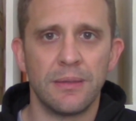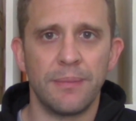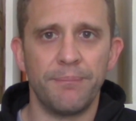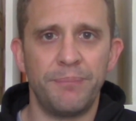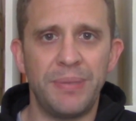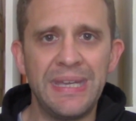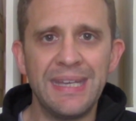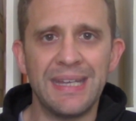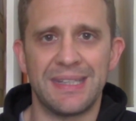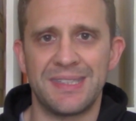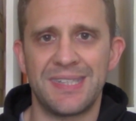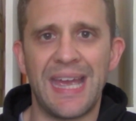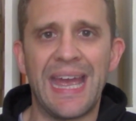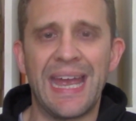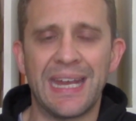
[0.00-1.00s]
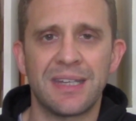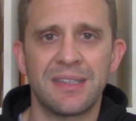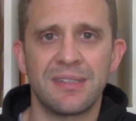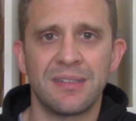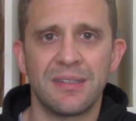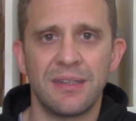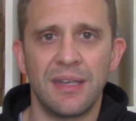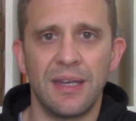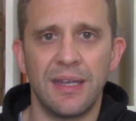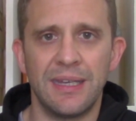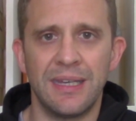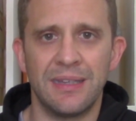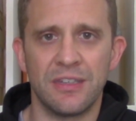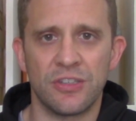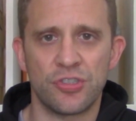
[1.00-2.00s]
being attacked
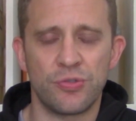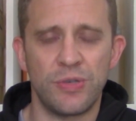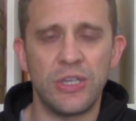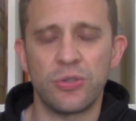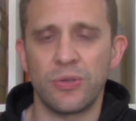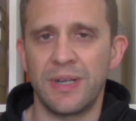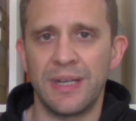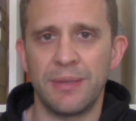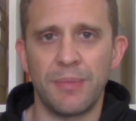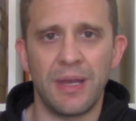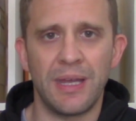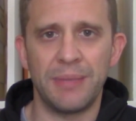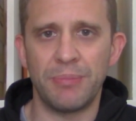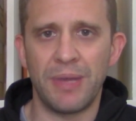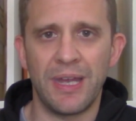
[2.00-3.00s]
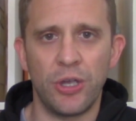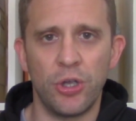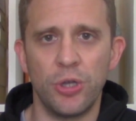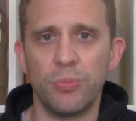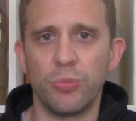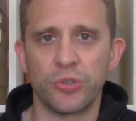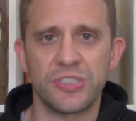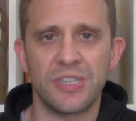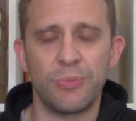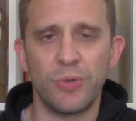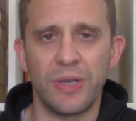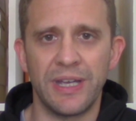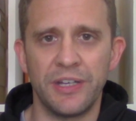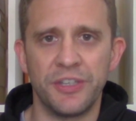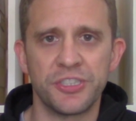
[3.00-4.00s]
in the street or in my home or
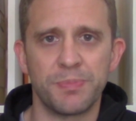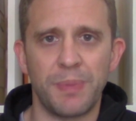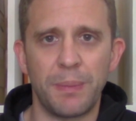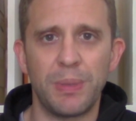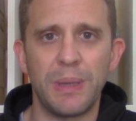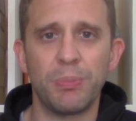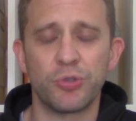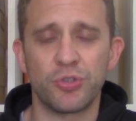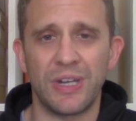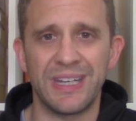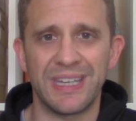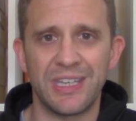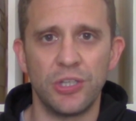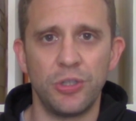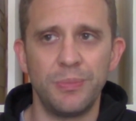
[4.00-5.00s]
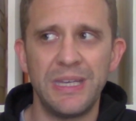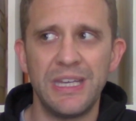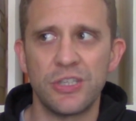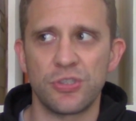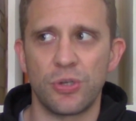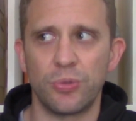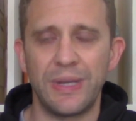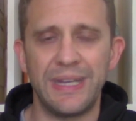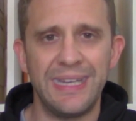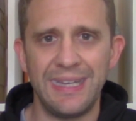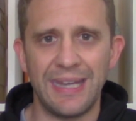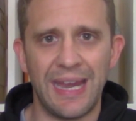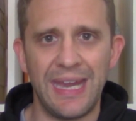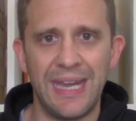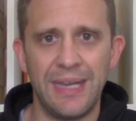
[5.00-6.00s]
somewhere else by people trying to kill me is
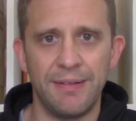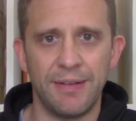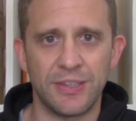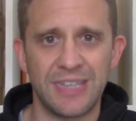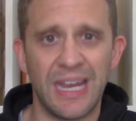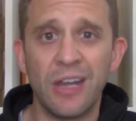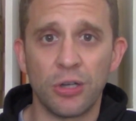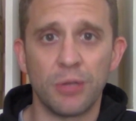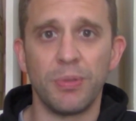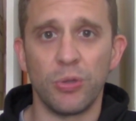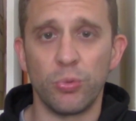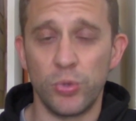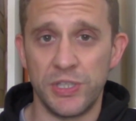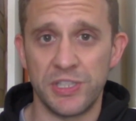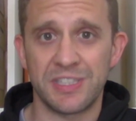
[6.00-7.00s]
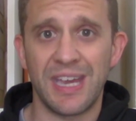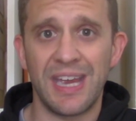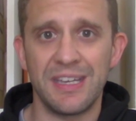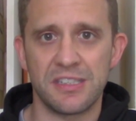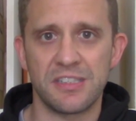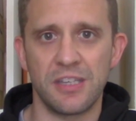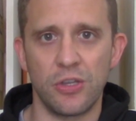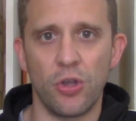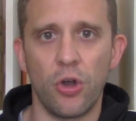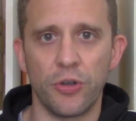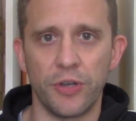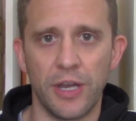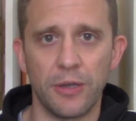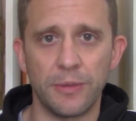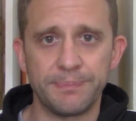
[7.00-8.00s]
already a terrible worst case
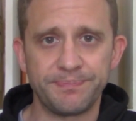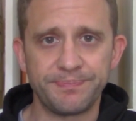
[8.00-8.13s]
scenario.